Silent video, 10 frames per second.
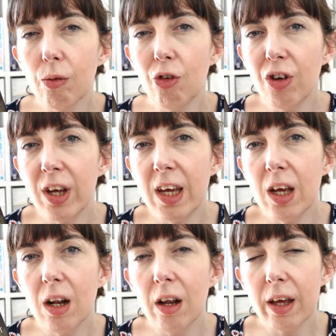
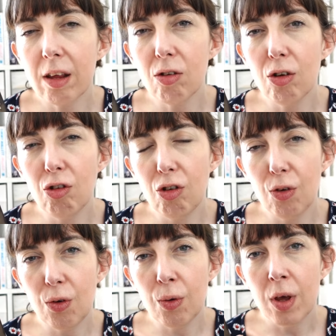she likes
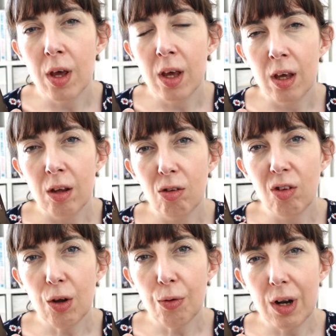to
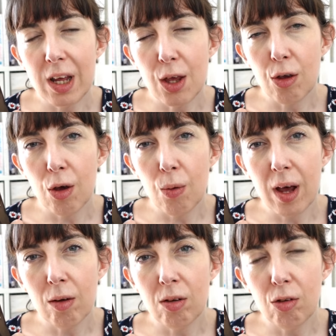secretly go
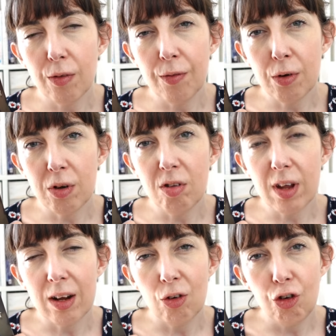out into the forest
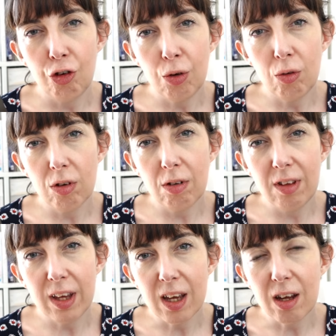and shoot
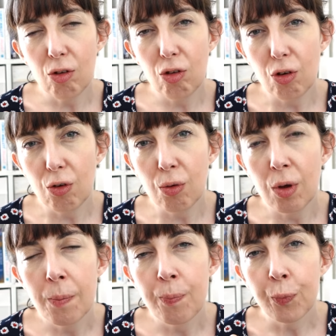deer to
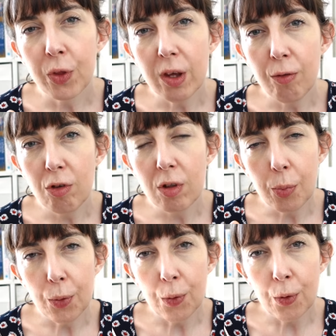give to the
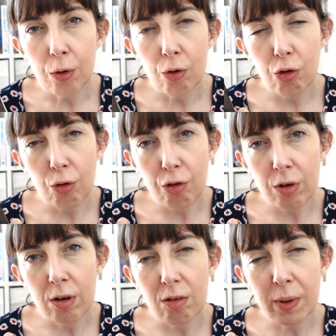poor
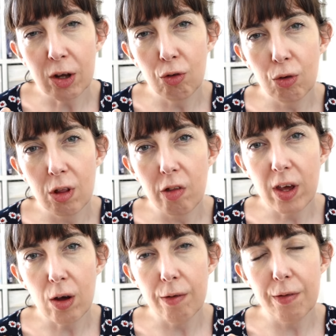children to make sure that
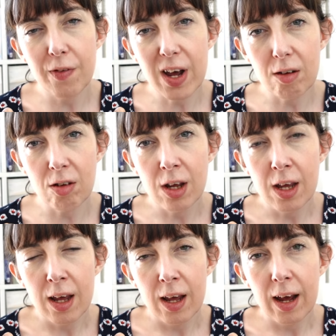they are fed.
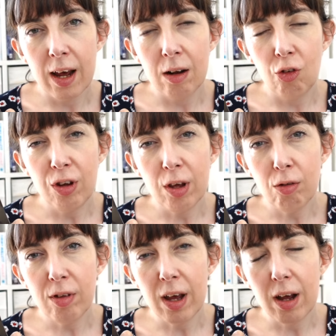And she
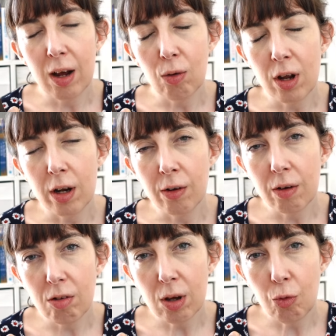goes out at
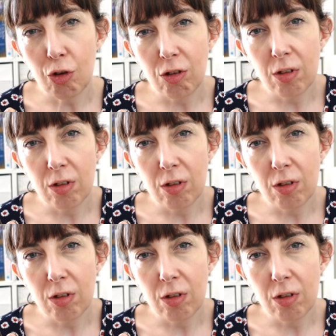night time to do